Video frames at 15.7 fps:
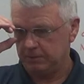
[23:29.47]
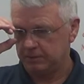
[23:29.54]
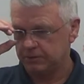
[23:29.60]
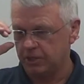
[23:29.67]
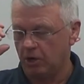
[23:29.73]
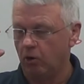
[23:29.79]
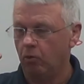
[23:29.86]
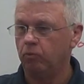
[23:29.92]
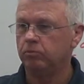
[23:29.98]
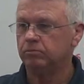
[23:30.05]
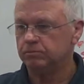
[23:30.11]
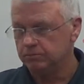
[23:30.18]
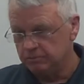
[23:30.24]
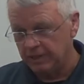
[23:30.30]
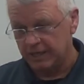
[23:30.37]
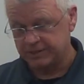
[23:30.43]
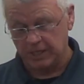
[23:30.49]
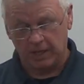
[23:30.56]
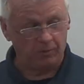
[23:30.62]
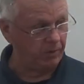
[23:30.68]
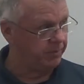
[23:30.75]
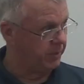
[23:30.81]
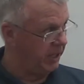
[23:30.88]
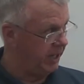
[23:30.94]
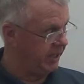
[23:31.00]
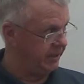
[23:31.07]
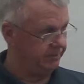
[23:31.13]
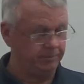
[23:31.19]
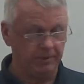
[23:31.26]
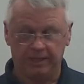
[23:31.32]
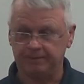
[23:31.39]
So that's how we played
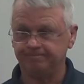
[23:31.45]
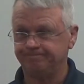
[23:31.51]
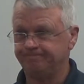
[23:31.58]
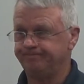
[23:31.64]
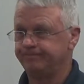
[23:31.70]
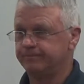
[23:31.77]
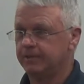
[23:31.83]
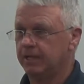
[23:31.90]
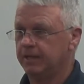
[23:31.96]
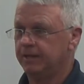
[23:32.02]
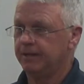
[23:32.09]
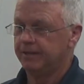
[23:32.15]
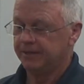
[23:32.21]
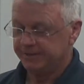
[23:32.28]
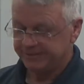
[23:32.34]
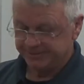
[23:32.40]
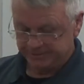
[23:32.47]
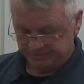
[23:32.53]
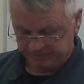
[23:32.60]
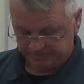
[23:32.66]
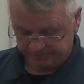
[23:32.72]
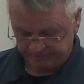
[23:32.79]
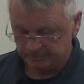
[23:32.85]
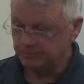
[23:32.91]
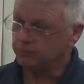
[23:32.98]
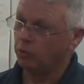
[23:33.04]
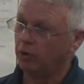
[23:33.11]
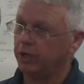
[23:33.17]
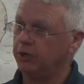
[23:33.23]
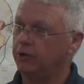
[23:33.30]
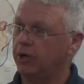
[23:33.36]
it. But
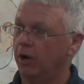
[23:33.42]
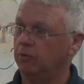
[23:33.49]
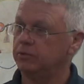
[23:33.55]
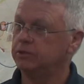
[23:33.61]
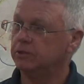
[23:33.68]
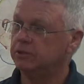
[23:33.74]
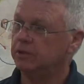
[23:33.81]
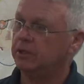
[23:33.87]
what do you coach?